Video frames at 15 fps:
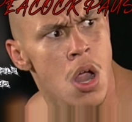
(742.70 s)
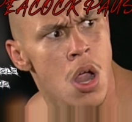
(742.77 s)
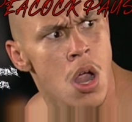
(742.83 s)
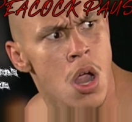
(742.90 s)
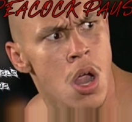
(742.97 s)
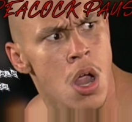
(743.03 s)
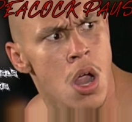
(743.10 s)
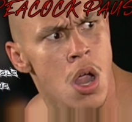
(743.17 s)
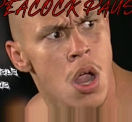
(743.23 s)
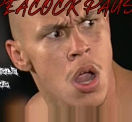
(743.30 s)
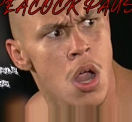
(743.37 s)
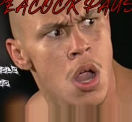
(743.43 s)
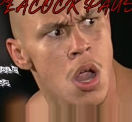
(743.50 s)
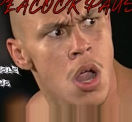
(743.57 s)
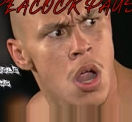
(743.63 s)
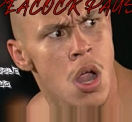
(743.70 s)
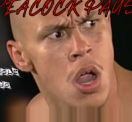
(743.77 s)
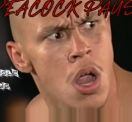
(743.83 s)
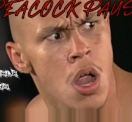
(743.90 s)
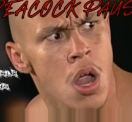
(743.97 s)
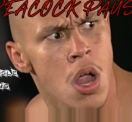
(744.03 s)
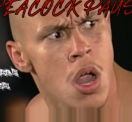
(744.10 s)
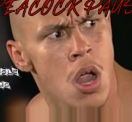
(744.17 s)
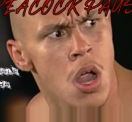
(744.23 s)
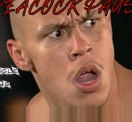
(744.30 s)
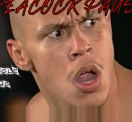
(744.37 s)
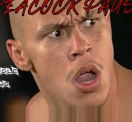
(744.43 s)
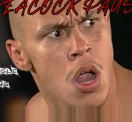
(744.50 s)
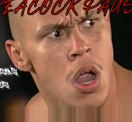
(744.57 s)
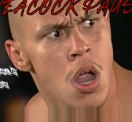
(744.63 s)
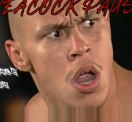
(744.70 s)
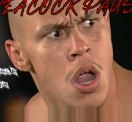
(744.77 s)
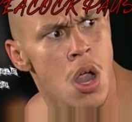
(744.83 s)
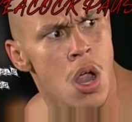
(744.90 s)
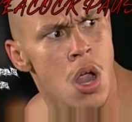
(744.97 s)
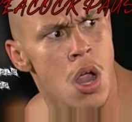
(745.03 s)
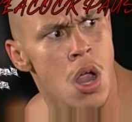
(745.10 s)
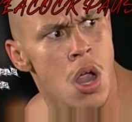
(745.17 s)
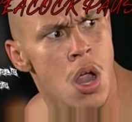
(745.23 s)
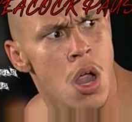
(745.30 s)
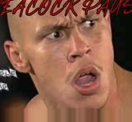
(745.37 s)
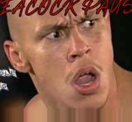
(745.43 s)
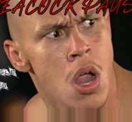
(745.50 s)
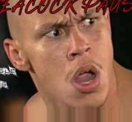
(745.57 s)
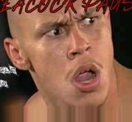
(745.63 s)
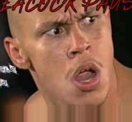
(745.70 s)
Nobody speaks.